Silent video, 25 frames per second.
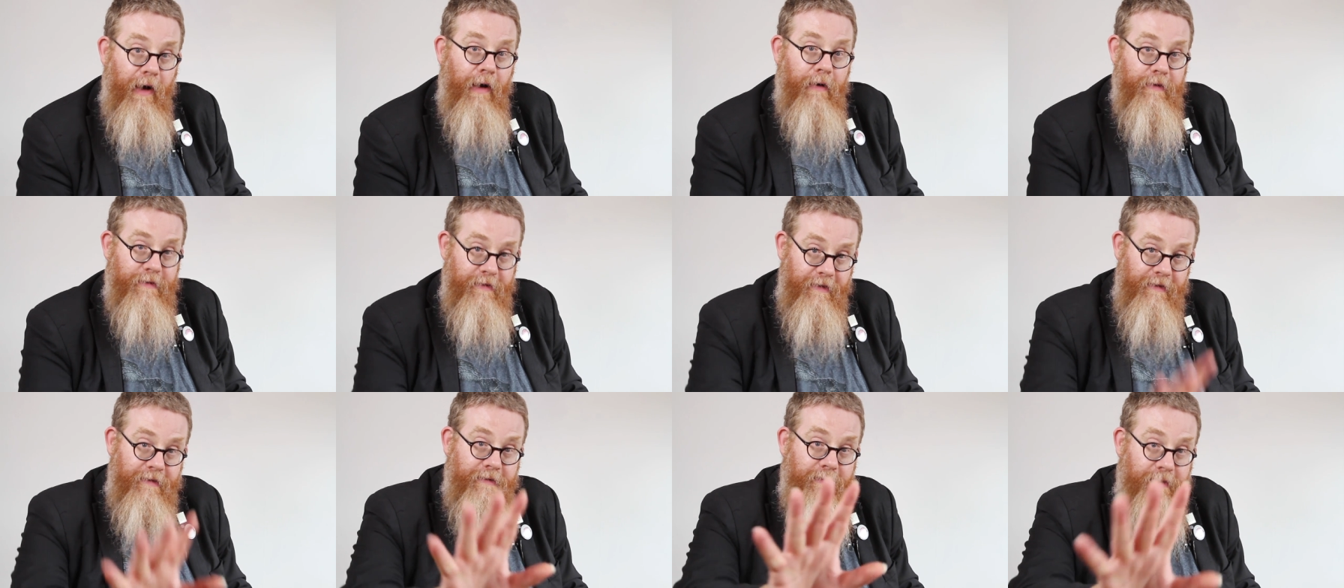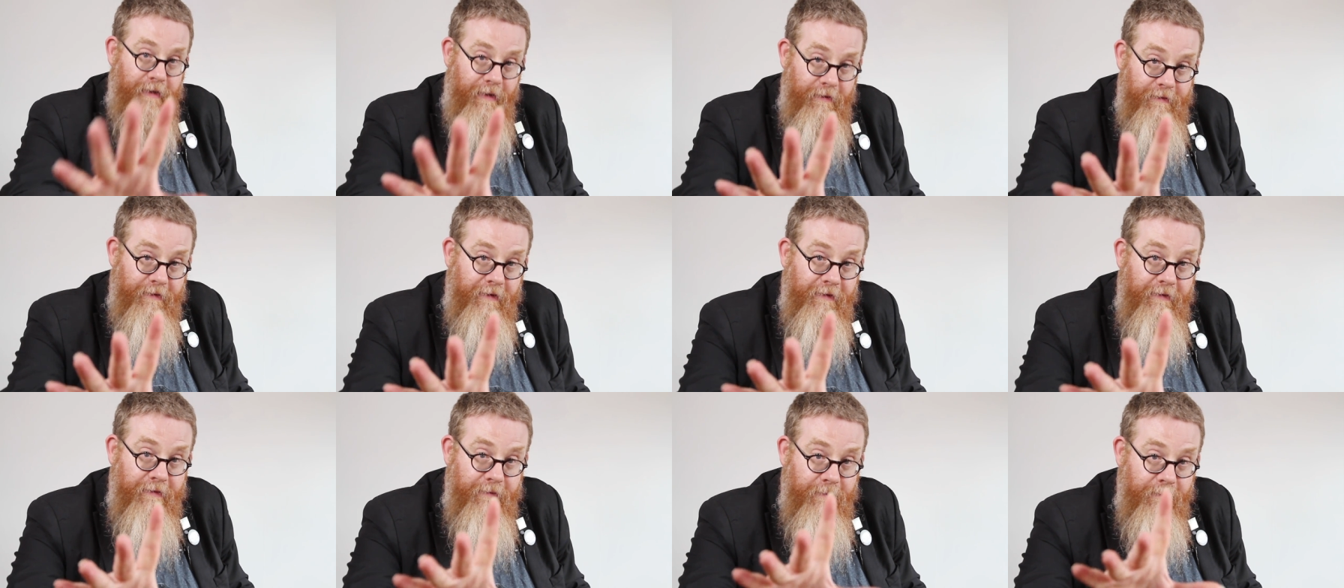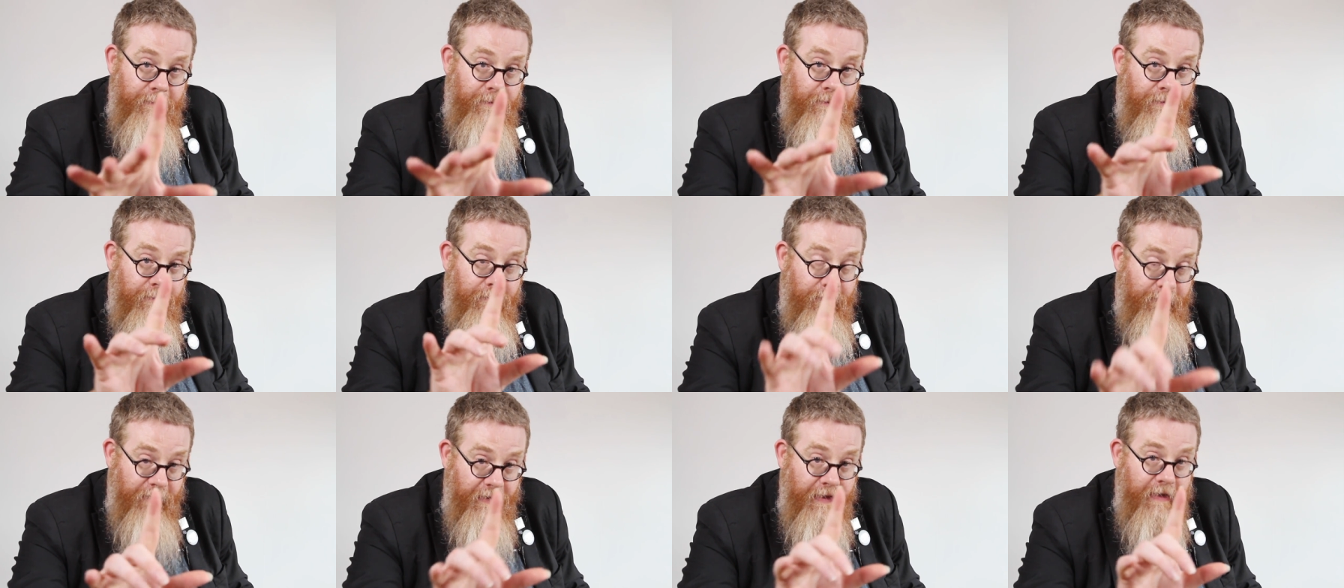I'll just, I'll just
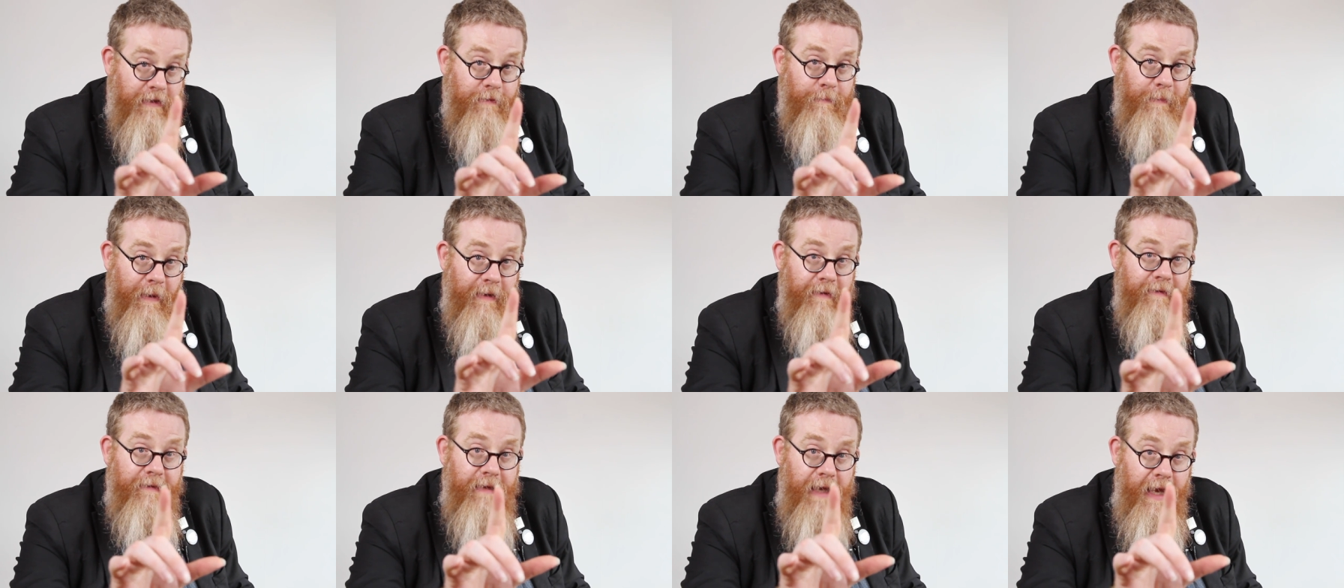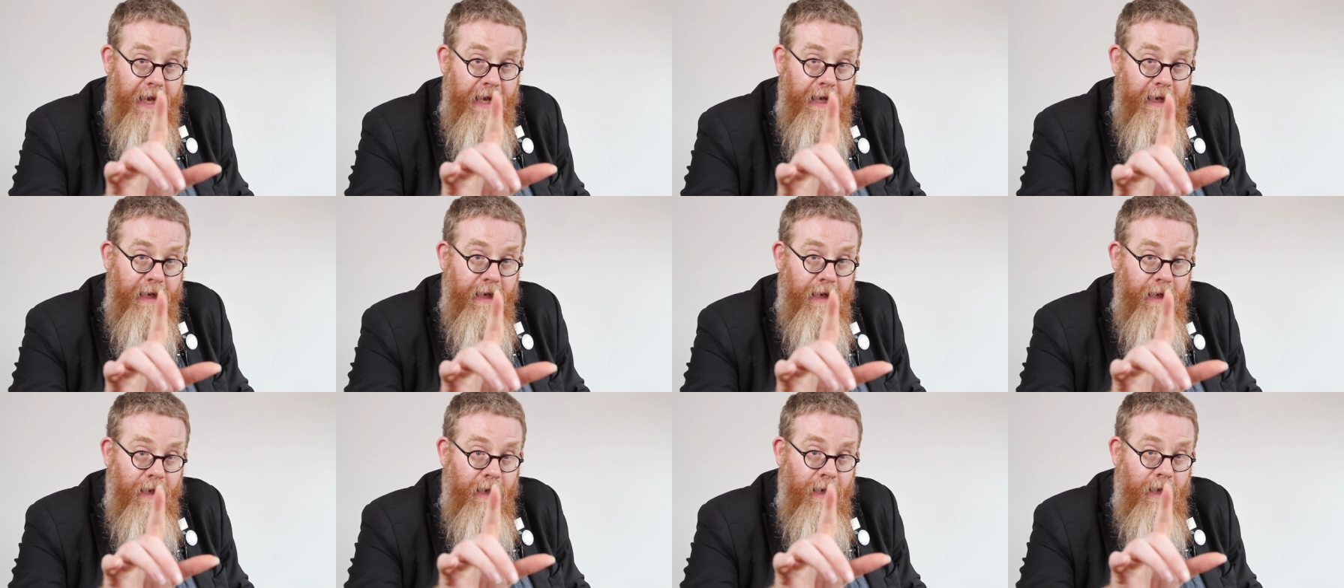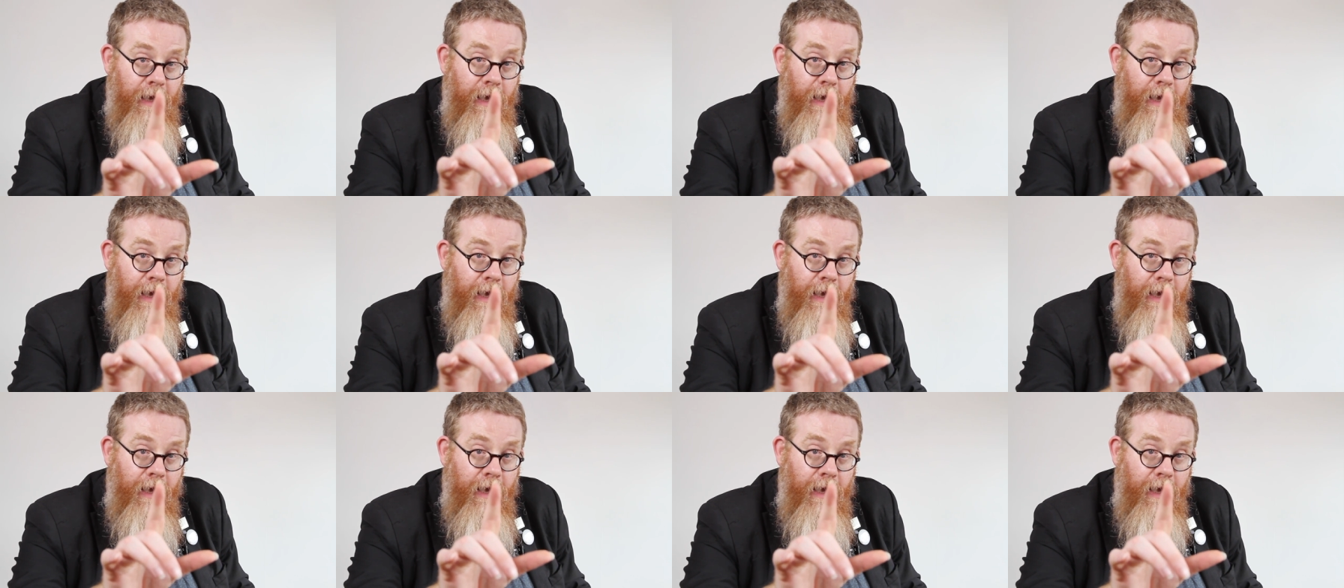finish by saying,